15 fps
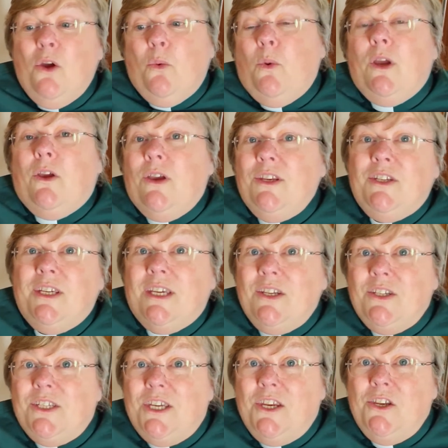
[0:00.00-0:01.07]
we're going to
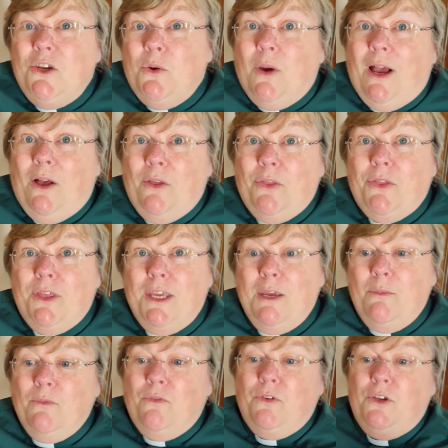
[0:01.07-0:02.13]
continue our
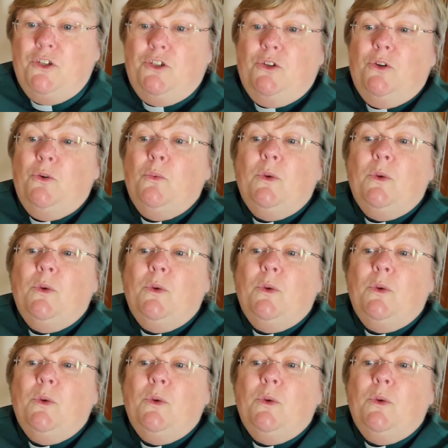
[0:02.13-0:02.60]
theme for June,